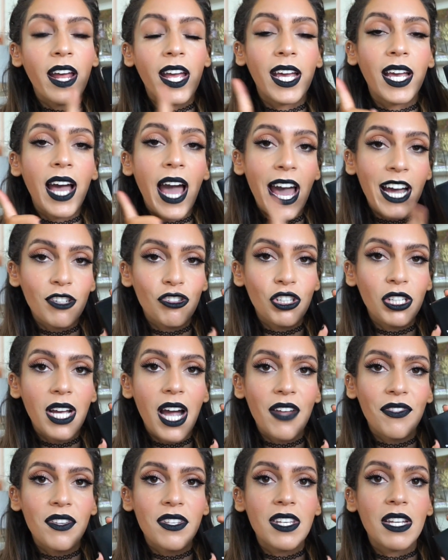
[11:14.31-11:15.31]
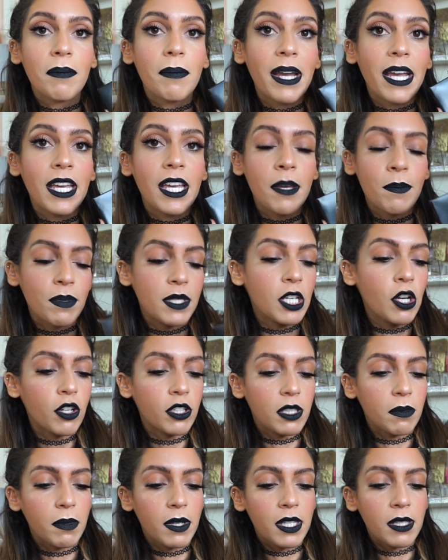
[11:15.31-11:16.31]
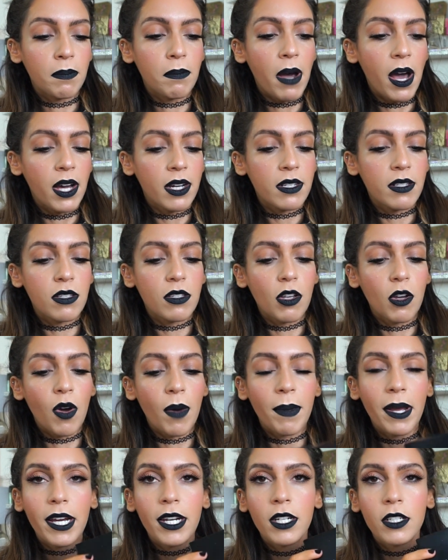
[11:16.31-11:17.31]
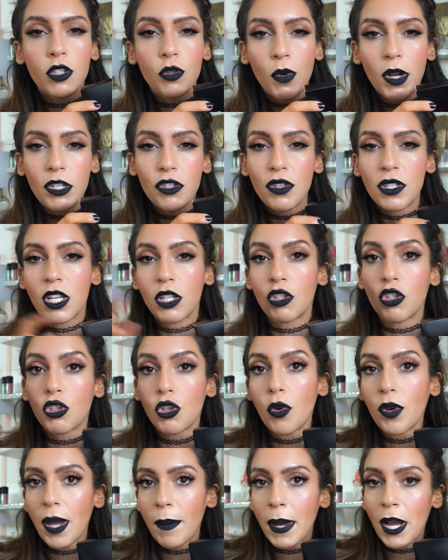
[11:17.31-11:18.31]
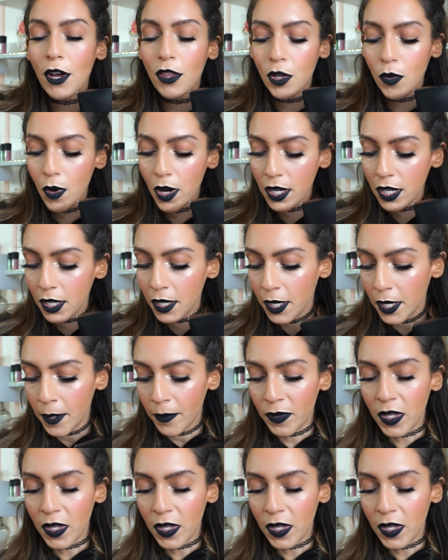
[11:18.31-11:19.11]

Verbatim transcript: I actually got this in my Ipsy Ultimate box, so I'm not gonna swatch this. I'll just go get my other one.